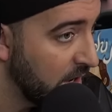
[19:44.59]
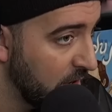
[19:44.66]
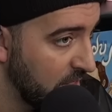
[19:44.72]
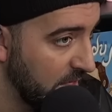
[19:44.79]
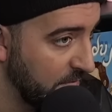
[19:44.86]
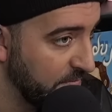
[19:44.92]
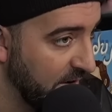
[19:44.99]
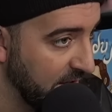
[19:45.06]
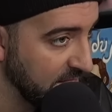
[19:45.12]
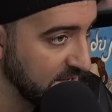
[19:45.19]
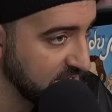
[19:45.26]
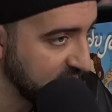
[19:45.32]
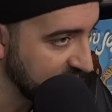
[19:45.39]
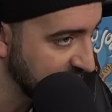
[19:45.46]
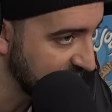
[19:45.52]
They finally
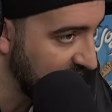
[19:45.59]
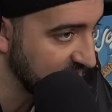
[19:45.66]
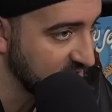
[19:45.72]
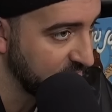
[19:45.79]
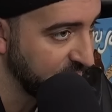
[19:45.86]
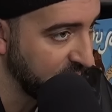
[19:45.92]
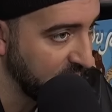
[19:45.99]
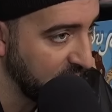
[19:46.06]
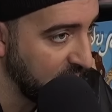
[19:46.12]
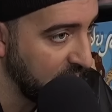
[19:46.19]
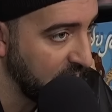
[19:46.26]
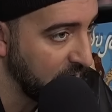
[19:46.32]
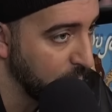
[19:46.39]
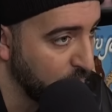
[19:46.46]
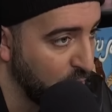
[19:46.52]
successfully
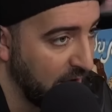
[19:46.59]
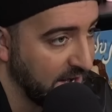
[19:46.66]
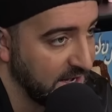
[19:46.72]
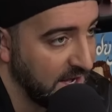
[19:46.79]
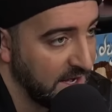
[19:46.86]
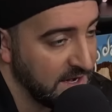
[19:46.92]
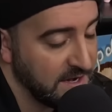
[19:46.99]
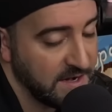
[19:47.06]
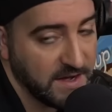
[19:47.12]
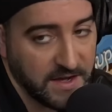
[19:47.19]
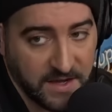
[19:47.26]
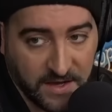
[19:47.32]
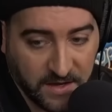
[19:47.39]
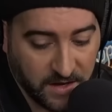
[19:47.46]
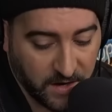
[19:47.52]
impregnated
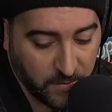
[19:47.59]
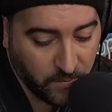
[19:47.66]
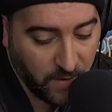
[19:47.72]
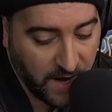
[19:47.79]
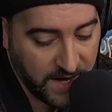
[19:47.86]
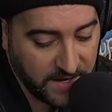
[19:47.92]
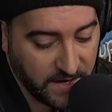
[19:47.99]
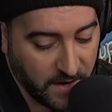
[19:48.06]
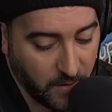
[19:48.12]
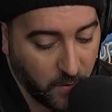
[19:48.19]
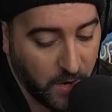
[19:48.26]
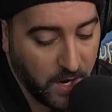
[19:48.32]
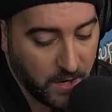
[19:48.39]
a rhino.